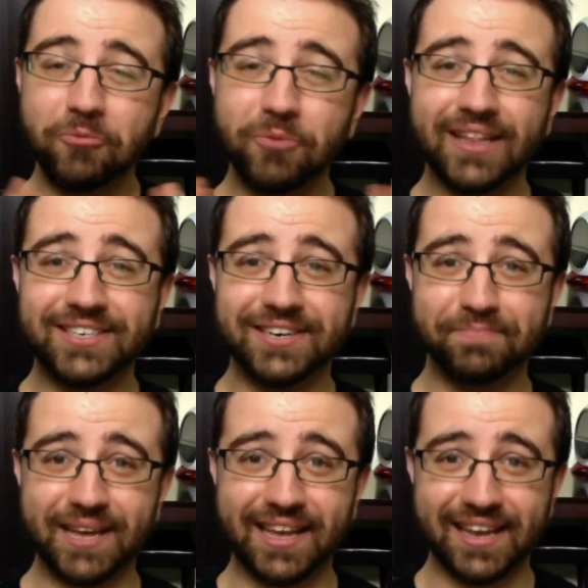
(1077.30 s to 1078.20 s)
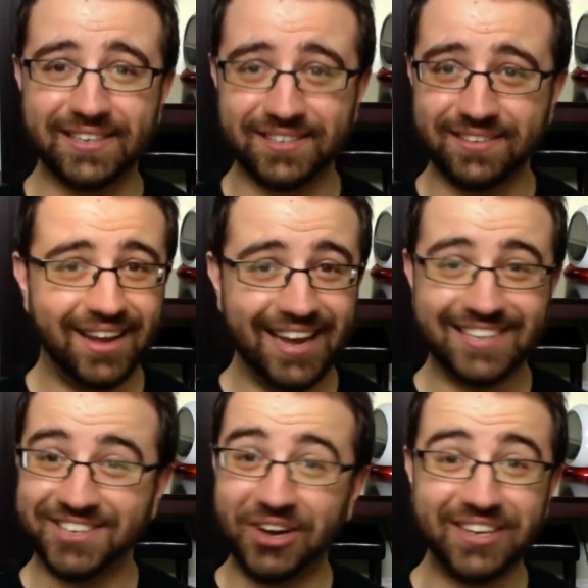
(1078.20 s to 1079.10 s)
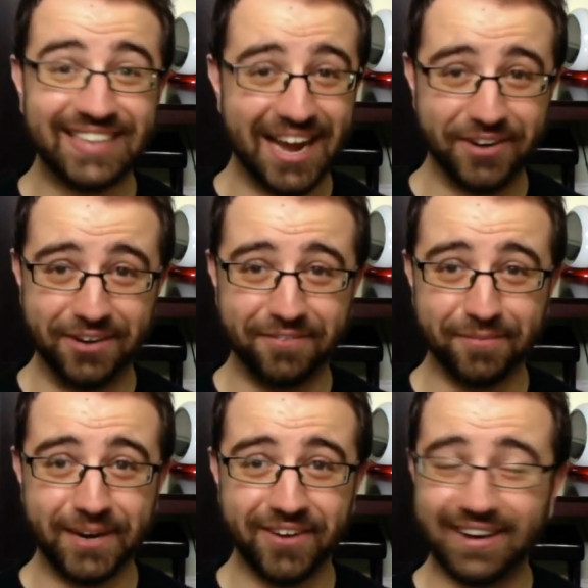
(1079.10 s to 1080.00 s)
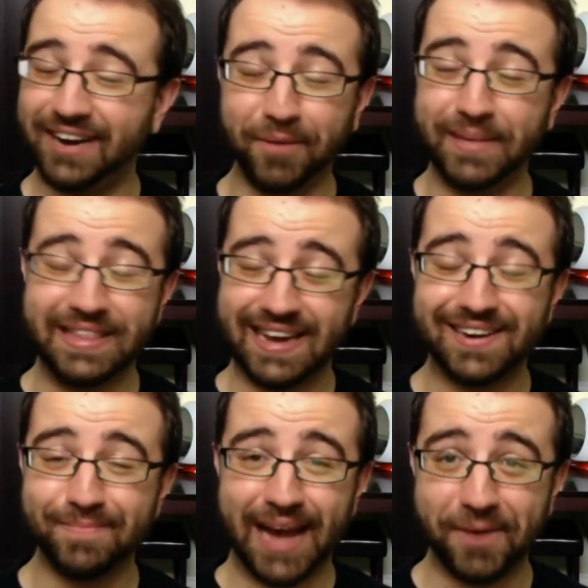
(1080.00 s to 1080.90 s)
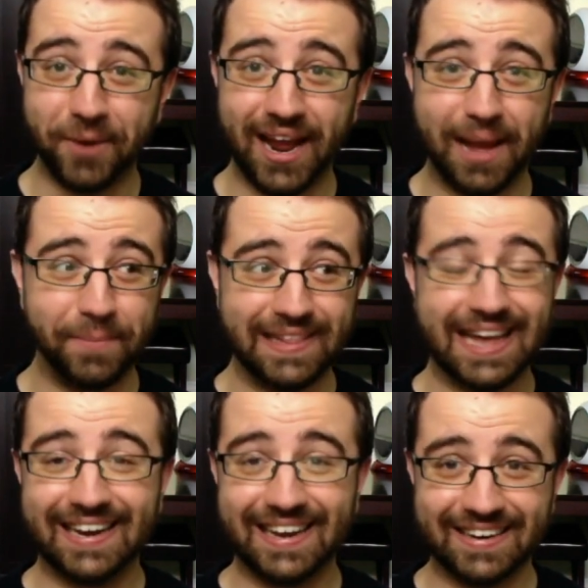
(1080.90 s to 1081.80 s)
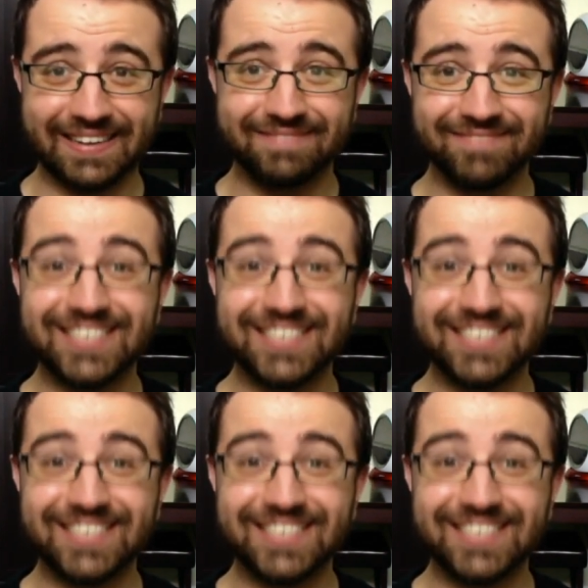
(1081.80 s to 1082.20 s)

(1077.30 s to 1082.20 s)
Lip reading: Relish it because it's all downhill from here, and I don't mean that in a bad way, I mean that in a